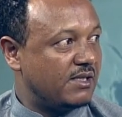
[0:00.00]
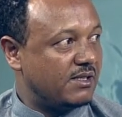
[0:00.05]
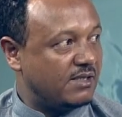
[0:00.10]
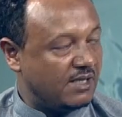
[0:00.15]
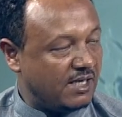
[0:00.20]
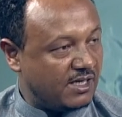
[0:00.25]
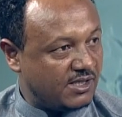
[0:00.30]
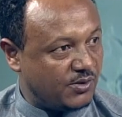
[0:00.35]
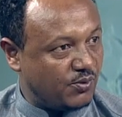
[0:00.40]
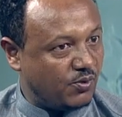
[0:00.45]

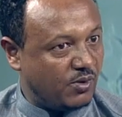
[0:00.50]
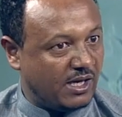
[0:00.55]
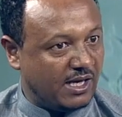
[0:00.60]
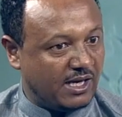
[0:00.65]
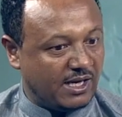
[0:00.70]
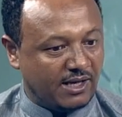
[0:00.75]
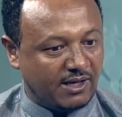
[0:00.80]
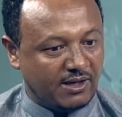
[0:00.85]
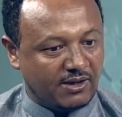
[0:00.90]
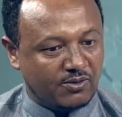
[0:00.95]
That's
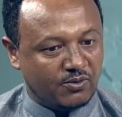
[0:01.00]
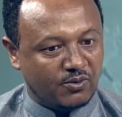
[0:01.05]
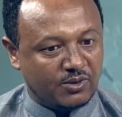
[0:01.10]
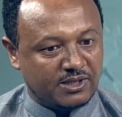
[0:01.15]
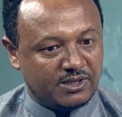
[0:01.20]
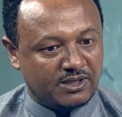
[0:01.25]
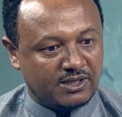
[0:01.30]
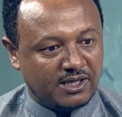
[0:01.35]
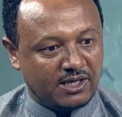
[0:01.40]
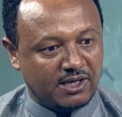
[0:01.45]
why we
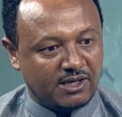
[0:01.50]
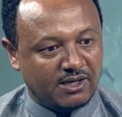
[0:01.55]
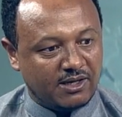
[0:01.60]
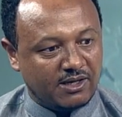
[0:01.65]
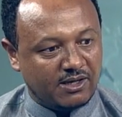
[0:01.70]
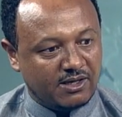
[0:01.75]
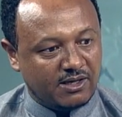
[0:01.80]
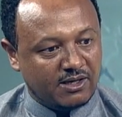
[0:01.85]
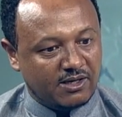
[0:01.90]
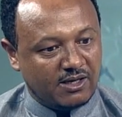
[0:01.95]
say
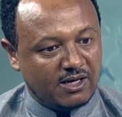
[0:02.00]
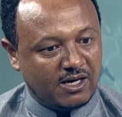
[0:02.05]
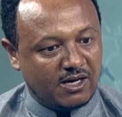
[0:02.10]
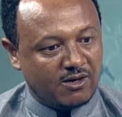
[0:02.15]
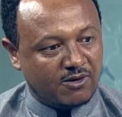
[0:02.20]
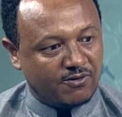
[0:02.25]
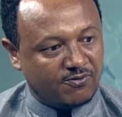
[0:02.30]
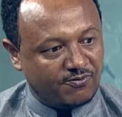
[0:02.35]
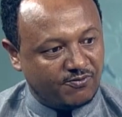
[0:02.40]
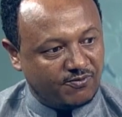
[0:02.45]

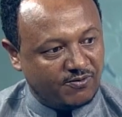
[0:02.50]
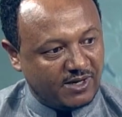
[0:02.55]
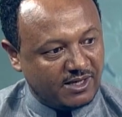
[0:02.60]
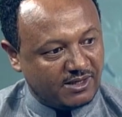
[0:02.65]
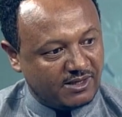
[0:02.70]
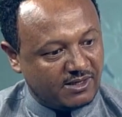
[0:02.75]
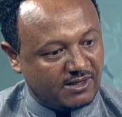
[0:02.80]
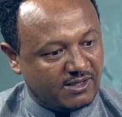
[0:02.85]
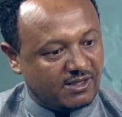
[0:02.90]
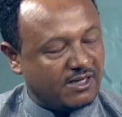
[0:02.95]
our
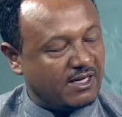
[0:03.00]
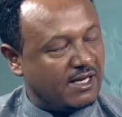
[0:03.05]
fate